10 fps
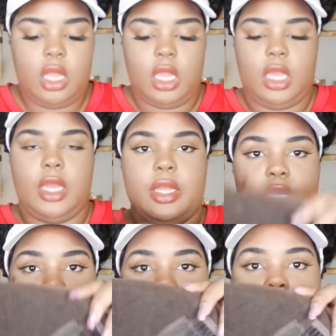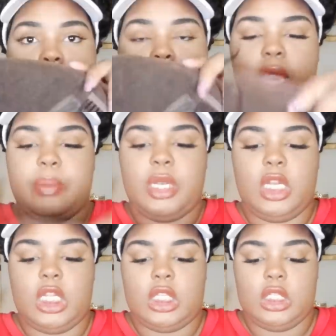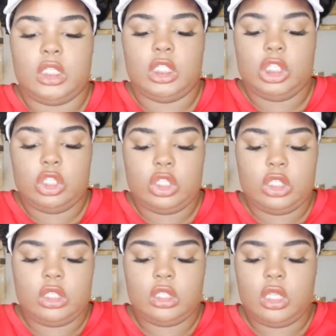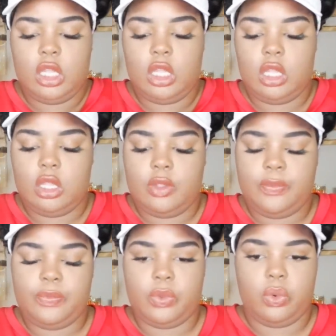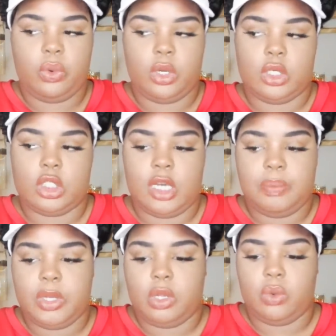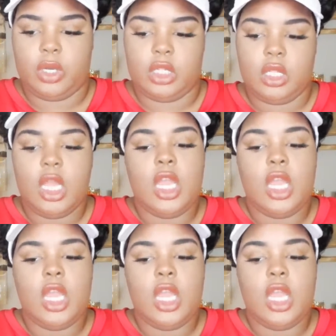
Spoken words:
And yeah, I'm gonna get the scissors, or should I put it on it?